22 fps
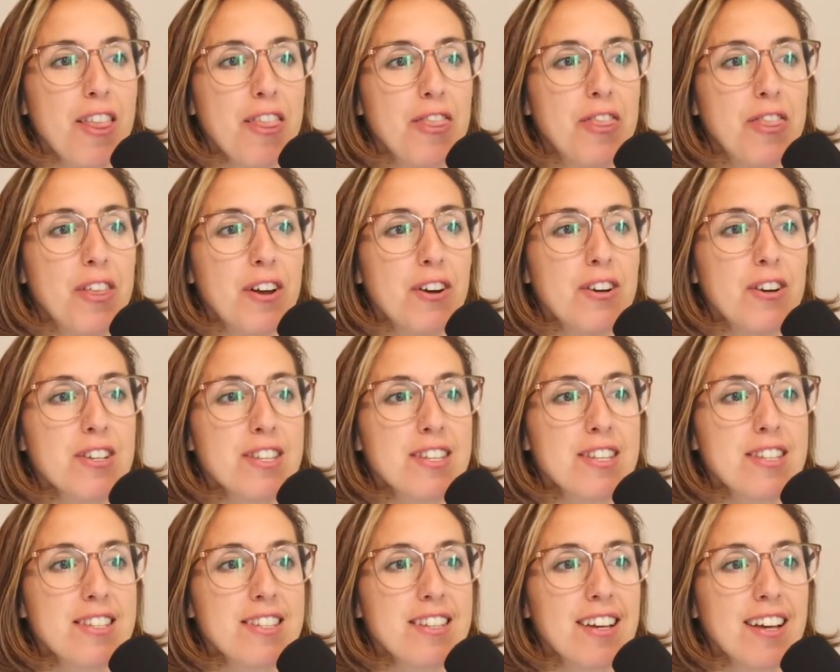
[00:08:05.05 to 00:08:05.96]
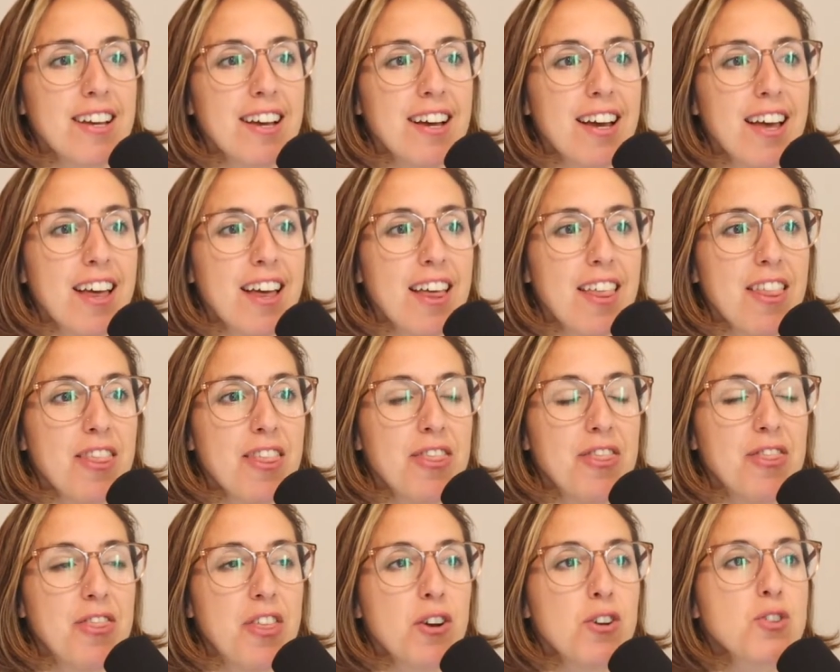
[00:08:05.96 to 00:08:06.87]

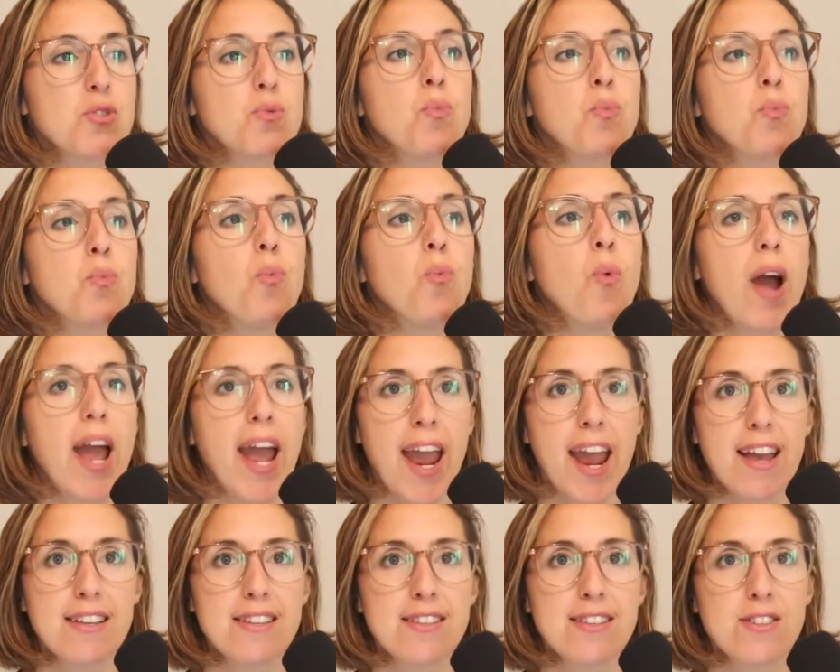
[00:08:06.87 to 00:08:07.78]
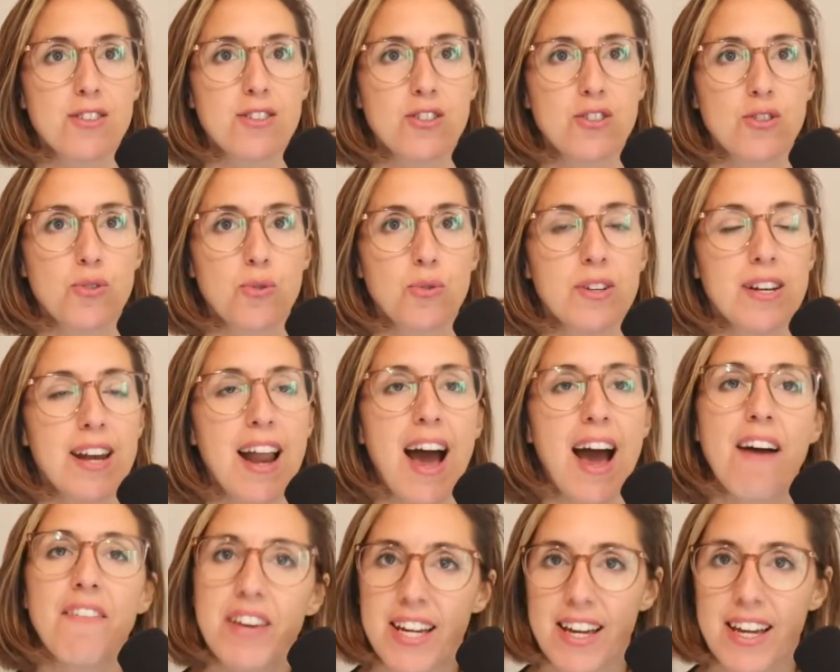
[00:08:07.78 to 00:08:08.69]
there's ways to
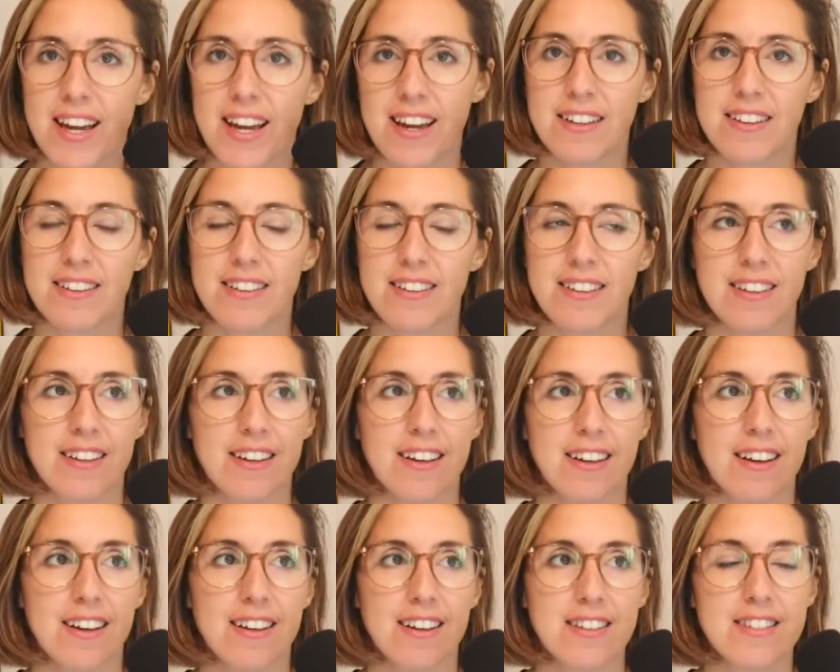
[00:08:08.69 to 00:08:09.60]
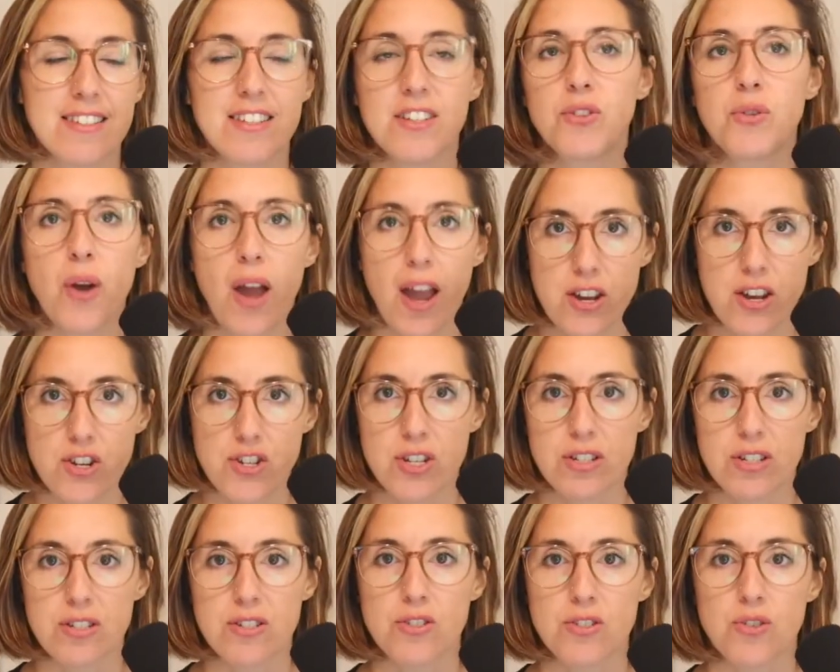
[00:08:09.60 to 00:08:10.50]
navigate
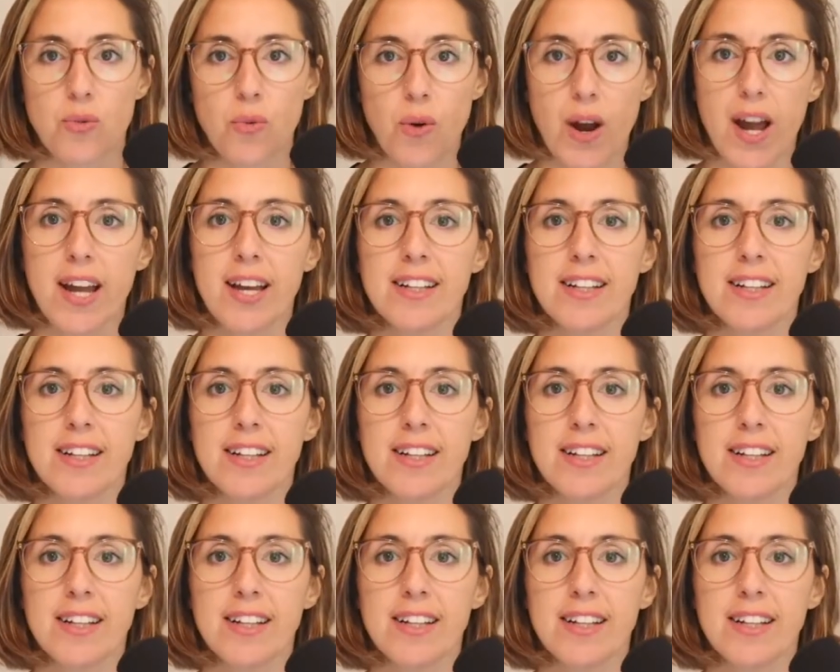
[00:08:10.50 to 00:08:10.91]
situations, right?